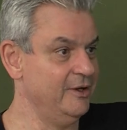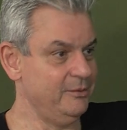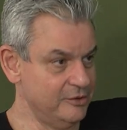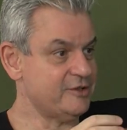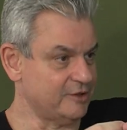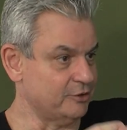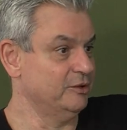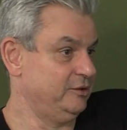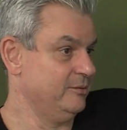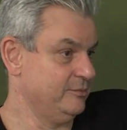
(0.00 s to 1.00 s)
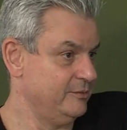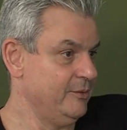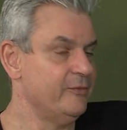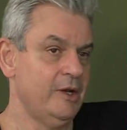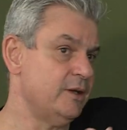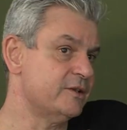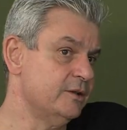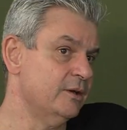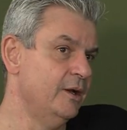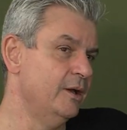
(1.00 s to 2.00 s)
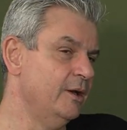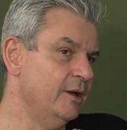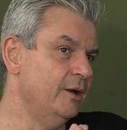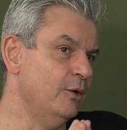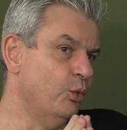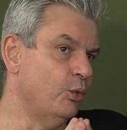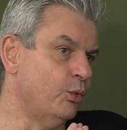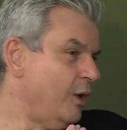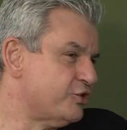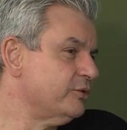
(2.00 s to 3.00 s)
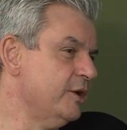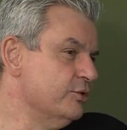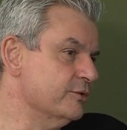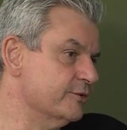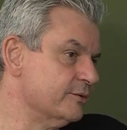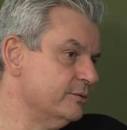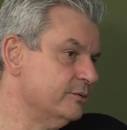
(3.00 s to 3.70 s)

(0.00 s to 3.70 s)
I'm going to start with, and I said, what should I use?